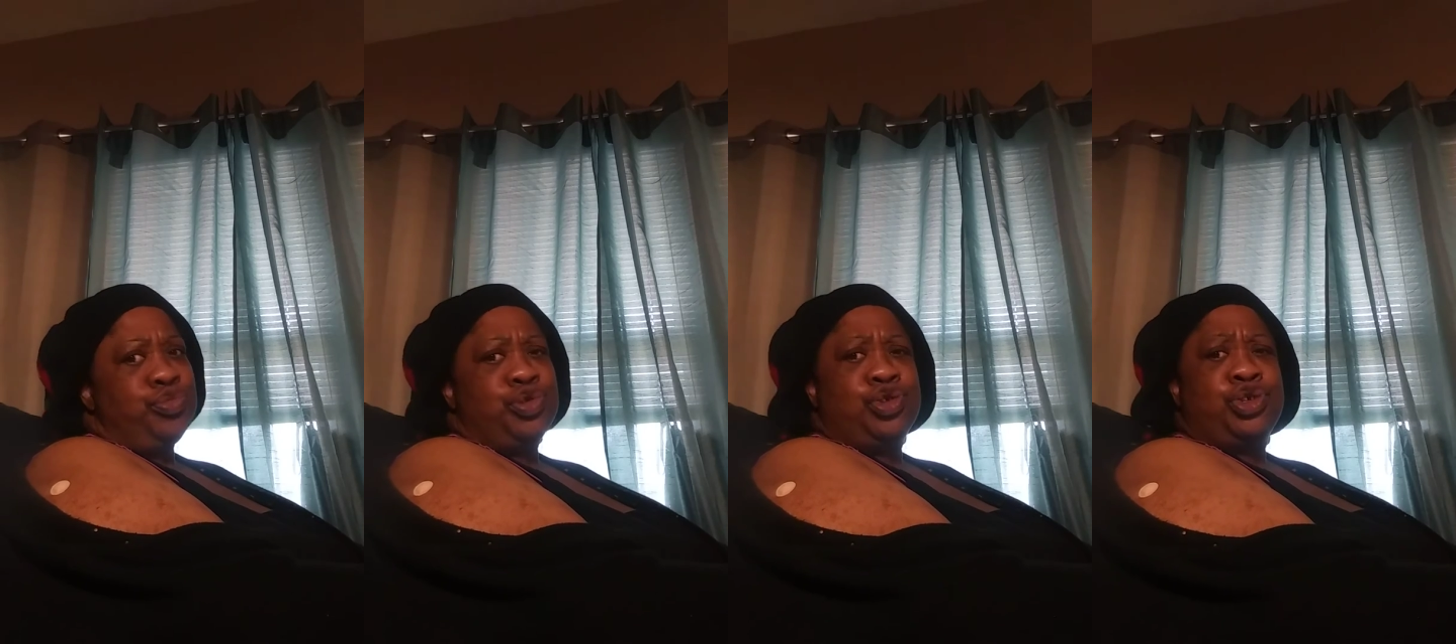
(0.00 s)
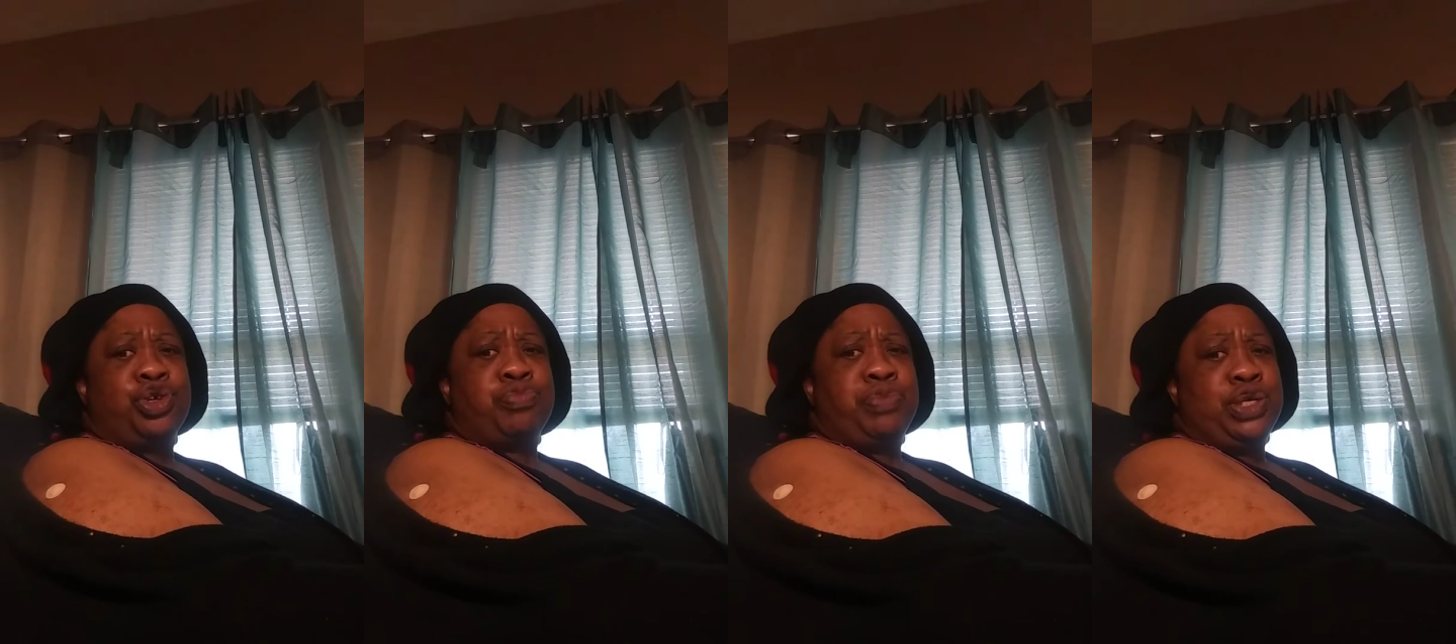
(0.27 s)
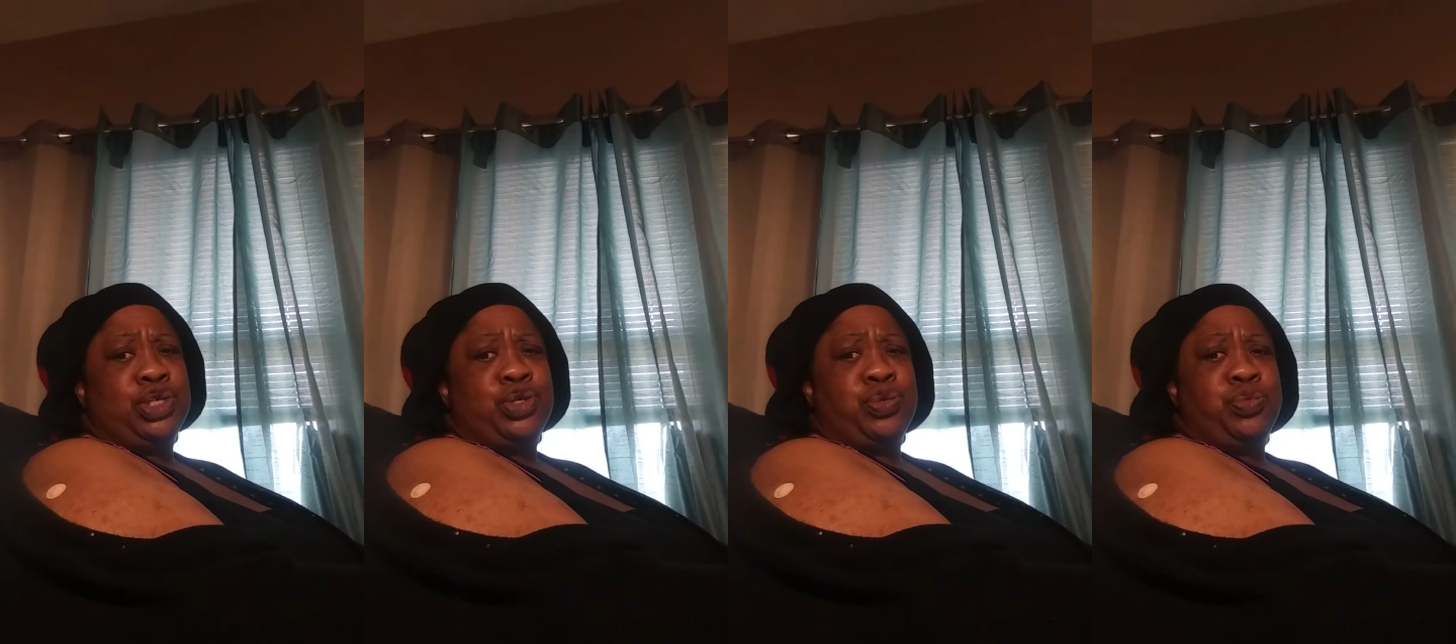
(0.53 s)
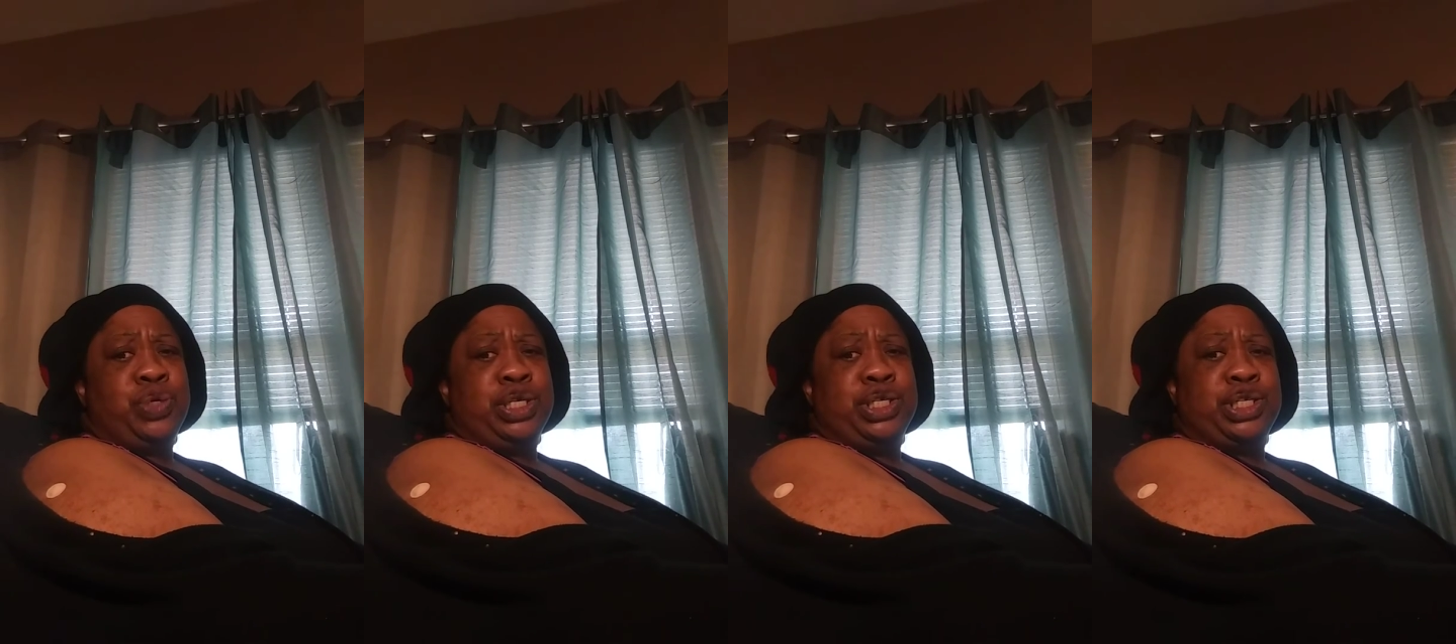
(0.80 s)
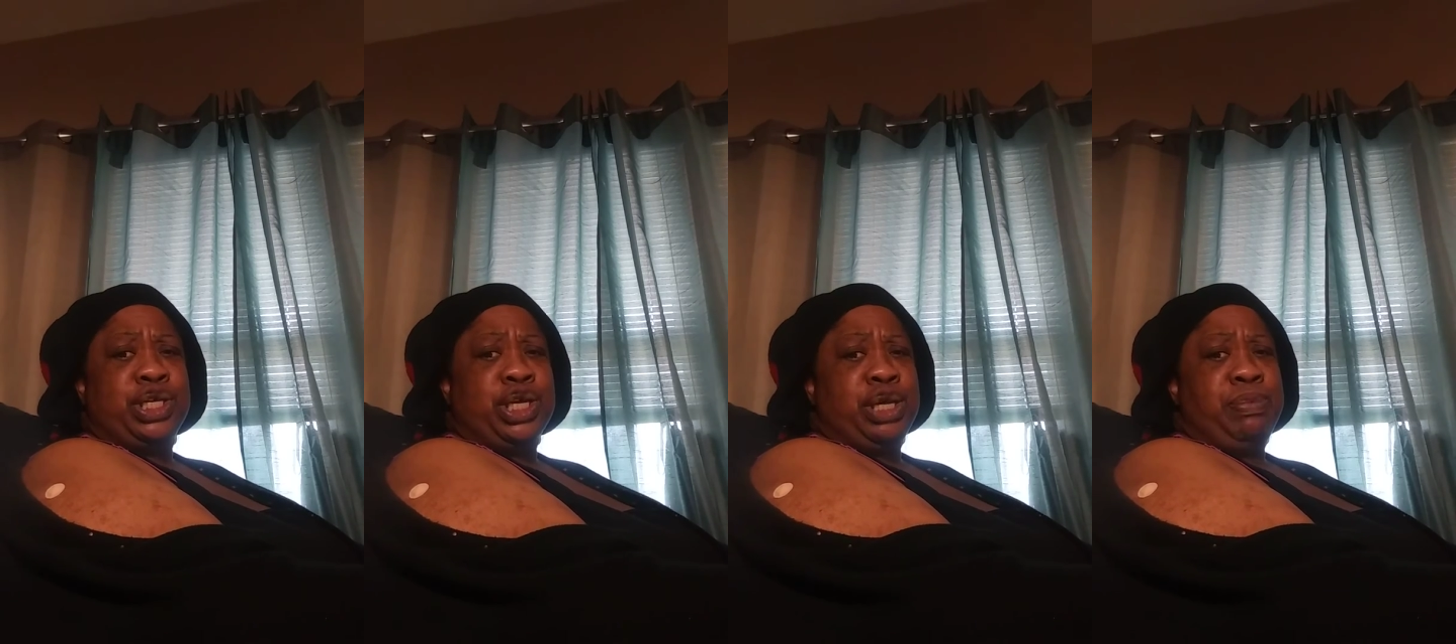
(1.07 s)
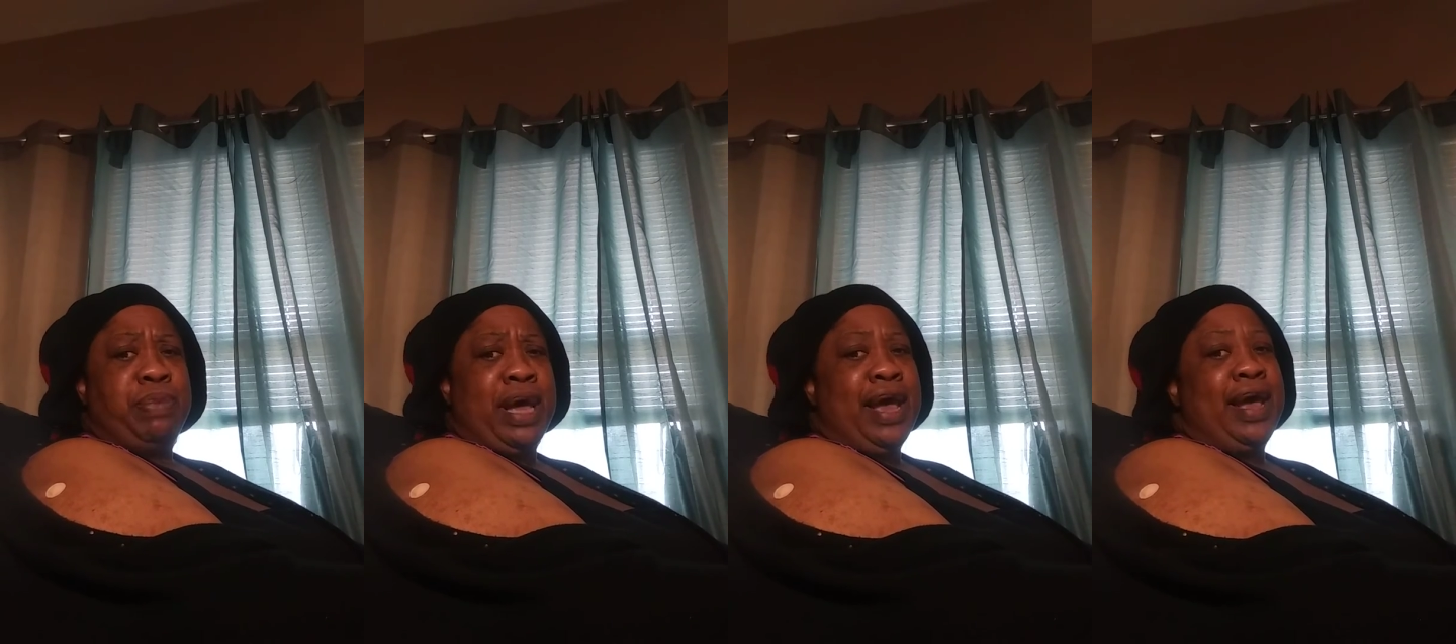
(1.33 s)
Took me two weeks to
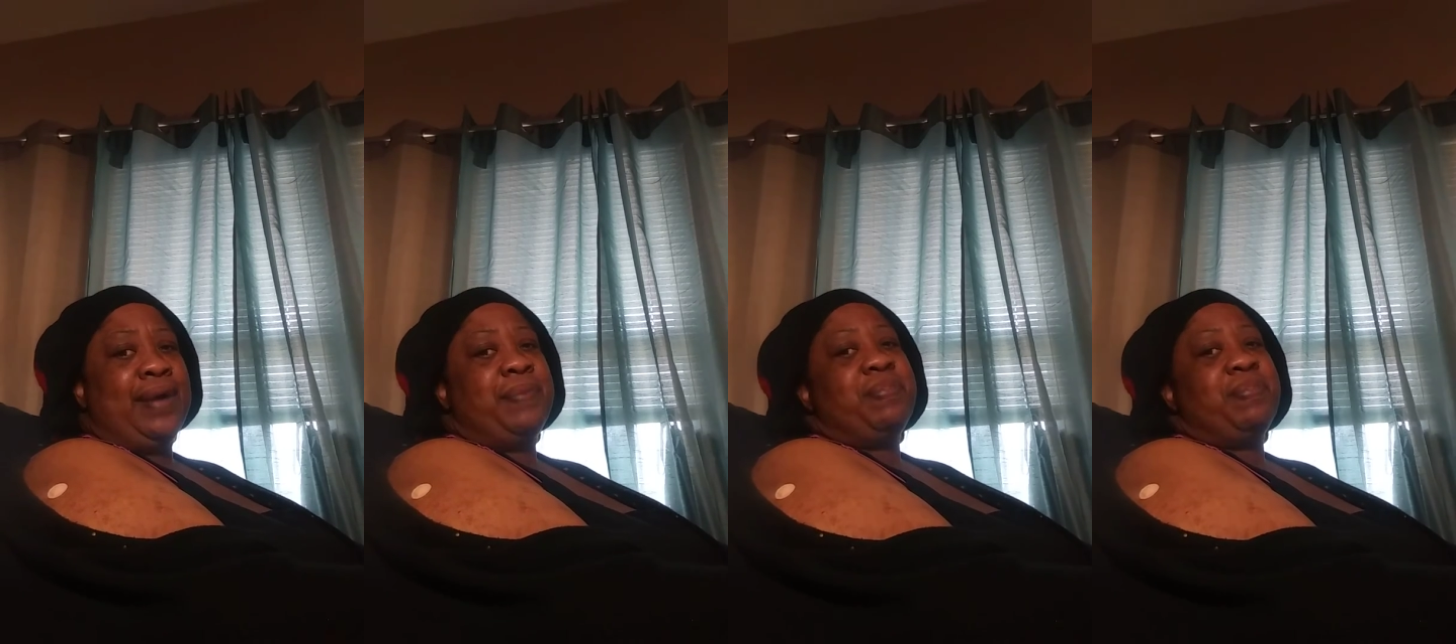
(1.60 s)
get back.